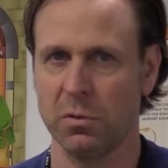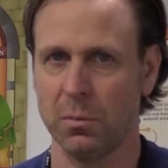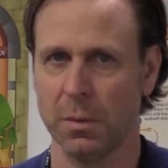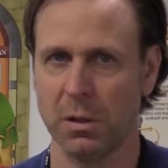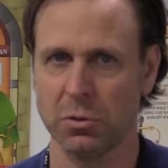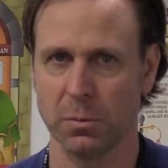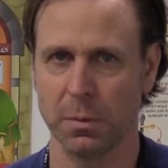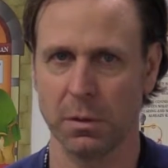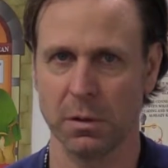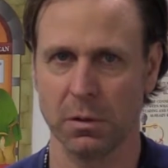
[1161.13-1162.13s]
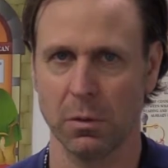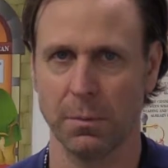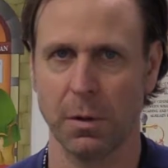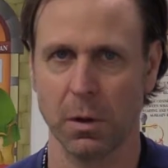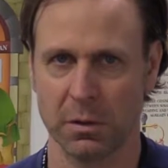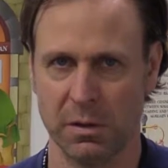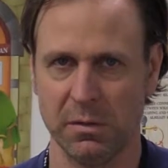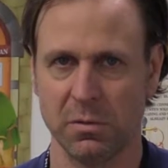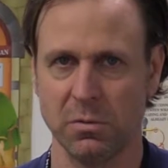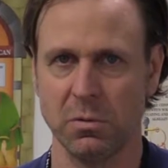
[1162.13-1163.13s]
two major political
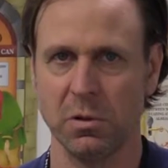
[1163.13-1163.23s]
parties,